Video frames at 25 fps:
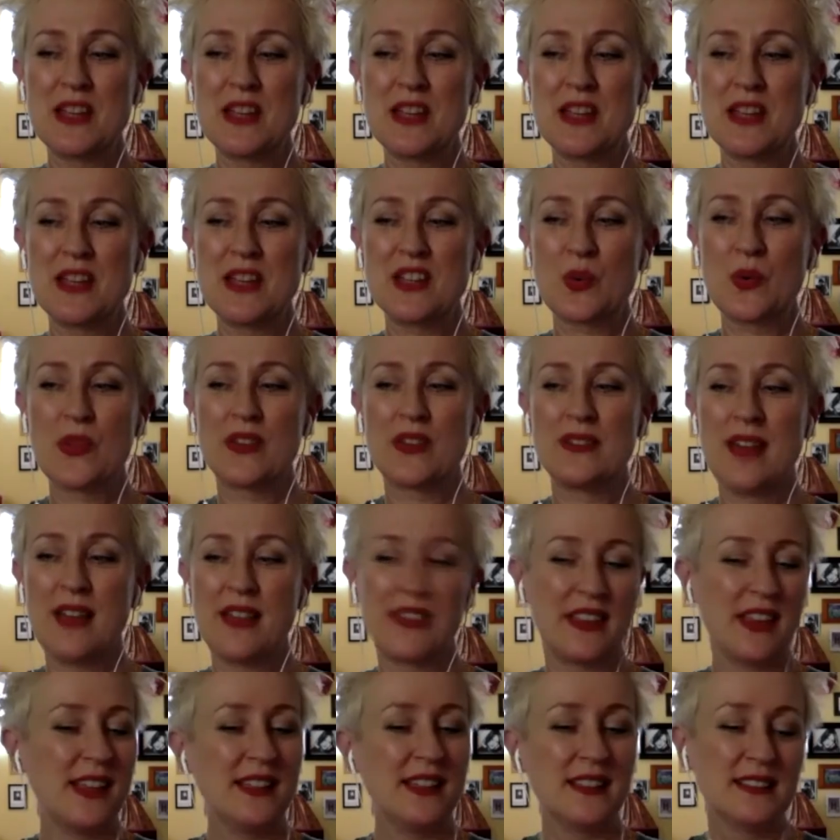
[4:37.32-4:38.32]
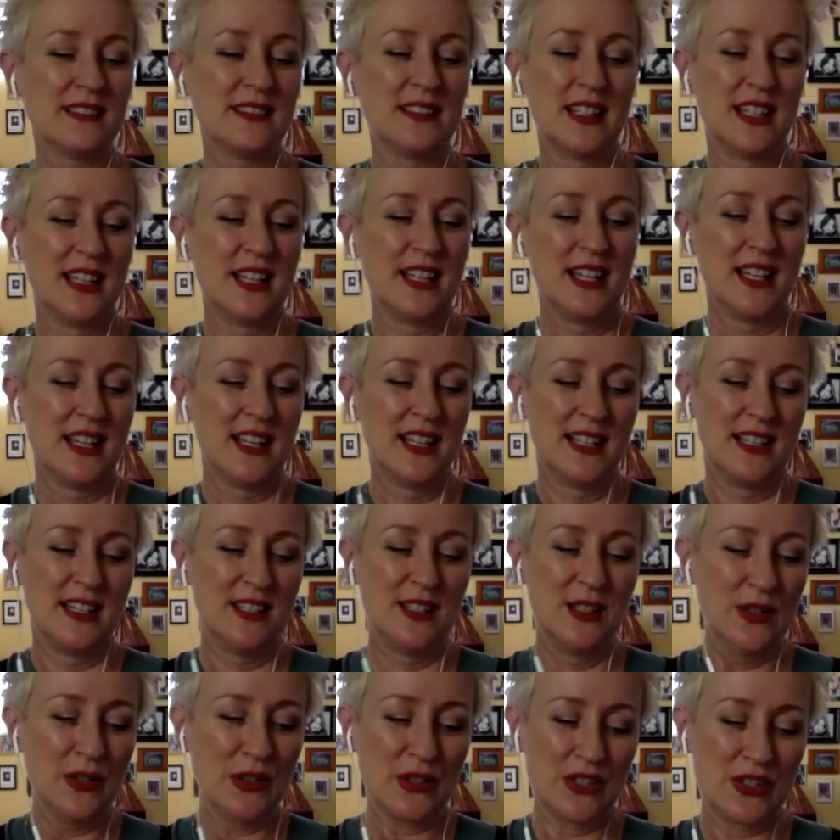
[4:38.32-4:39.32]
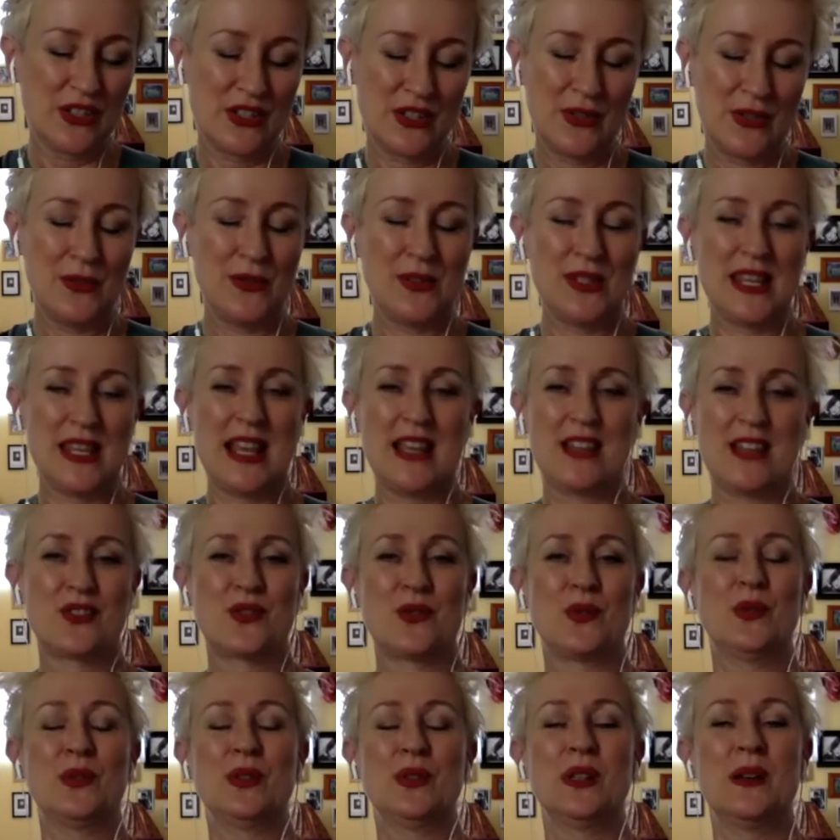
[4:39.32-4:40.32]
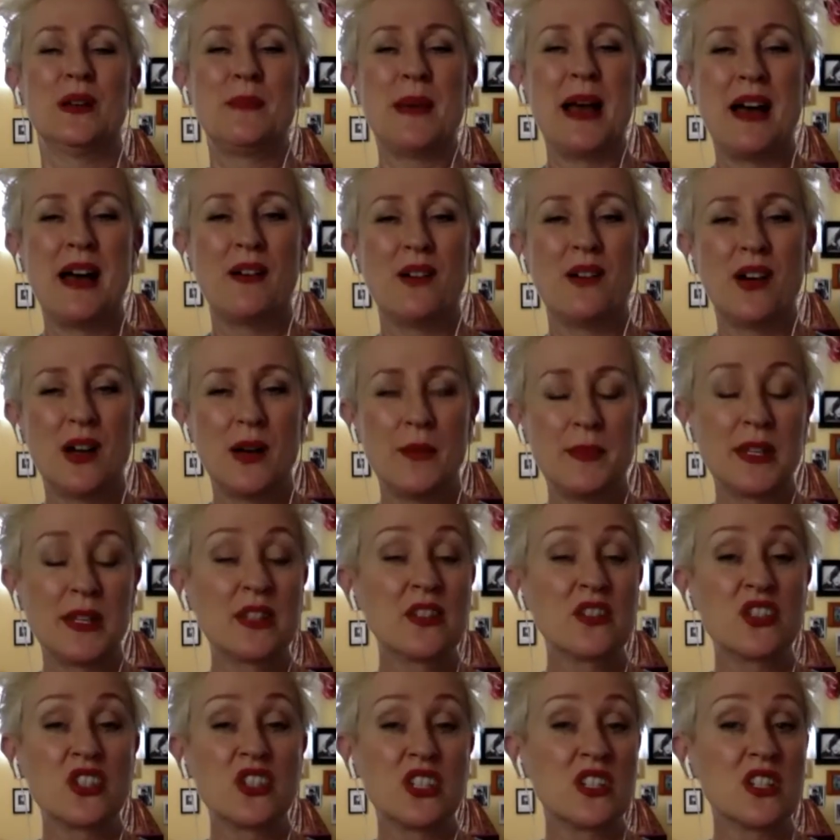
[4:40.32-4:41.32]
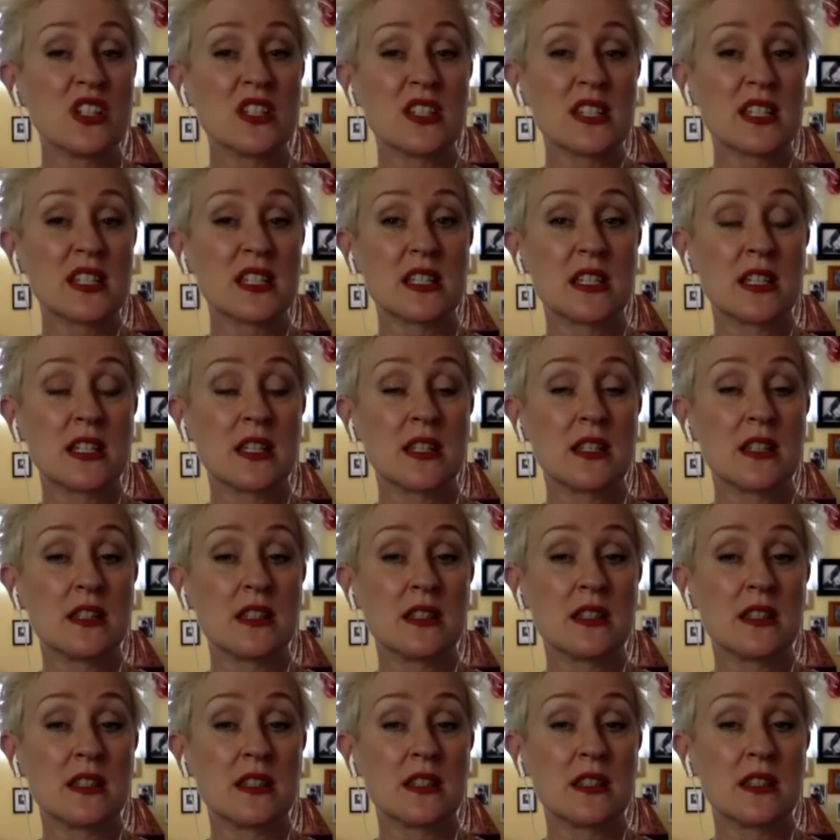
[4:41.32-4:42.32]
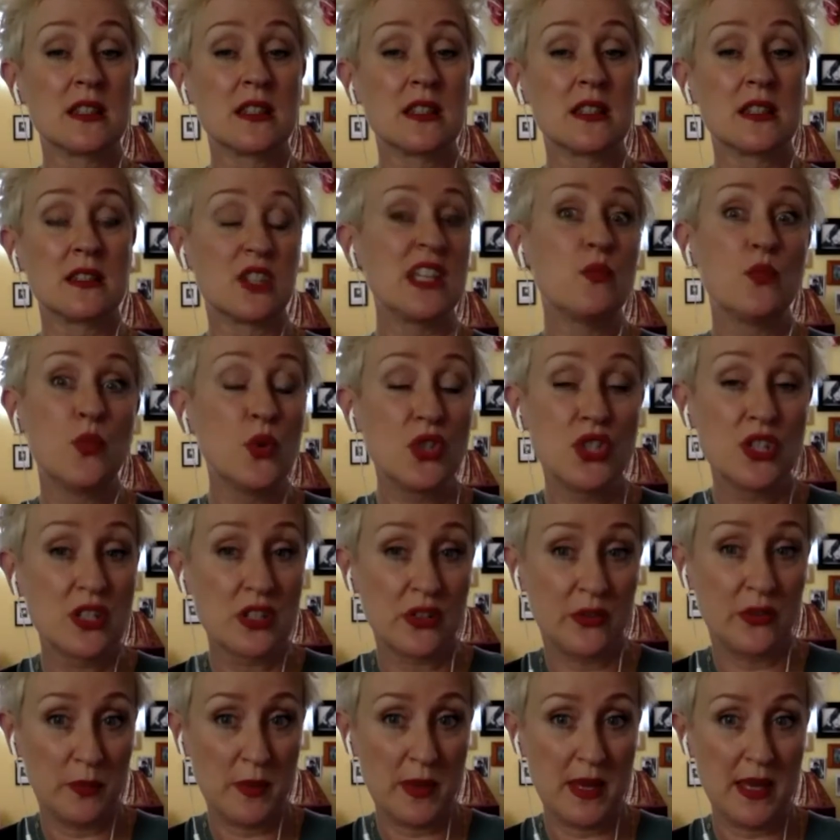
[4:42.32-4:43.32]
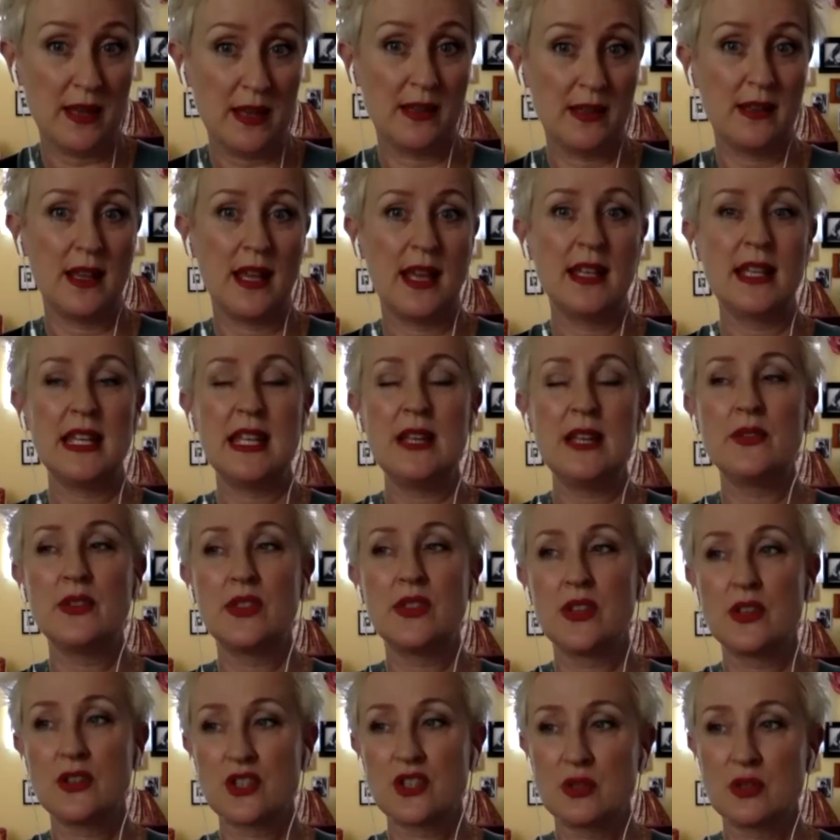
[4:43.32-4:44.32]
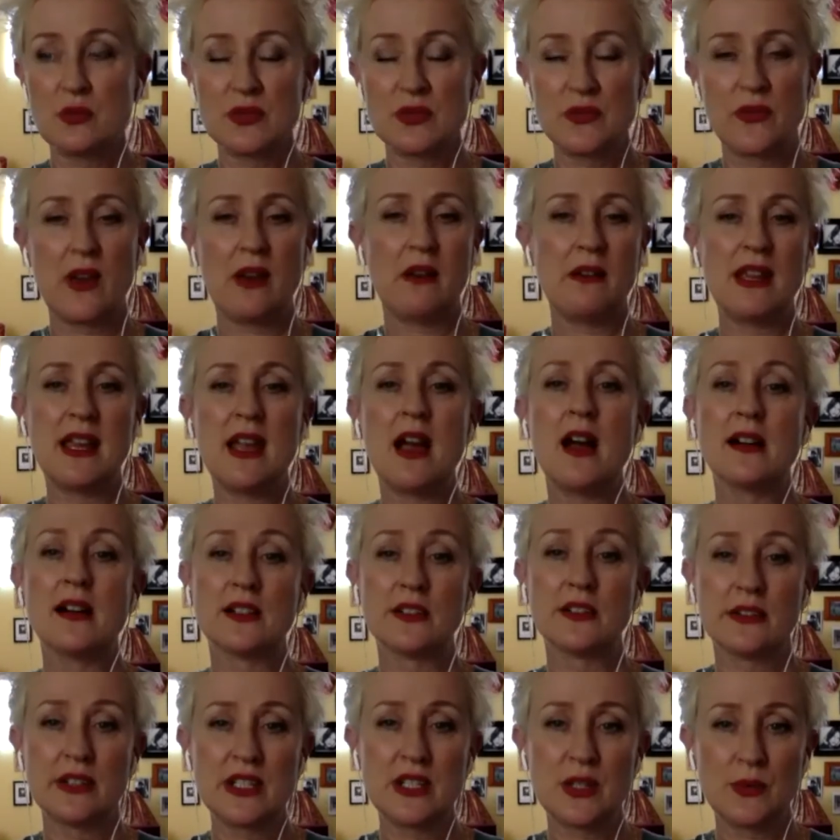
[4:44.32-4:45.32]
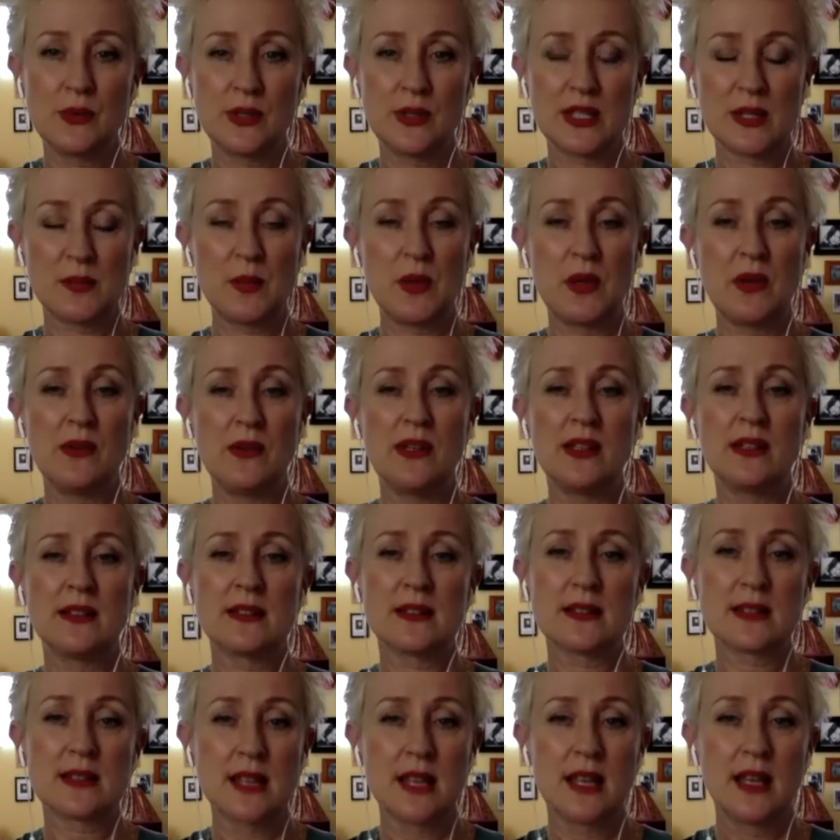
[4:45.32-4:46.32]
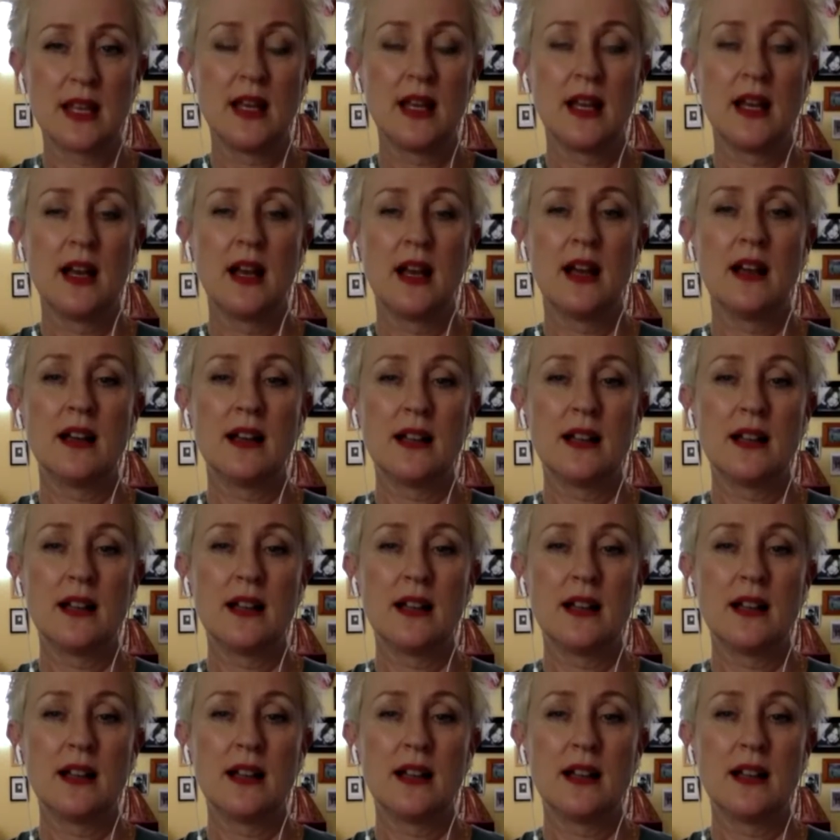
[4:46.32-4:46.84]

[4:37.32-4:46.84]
that nothing looked too sexual about her, because she wouldn't have been. And even though she was very hungry to experience a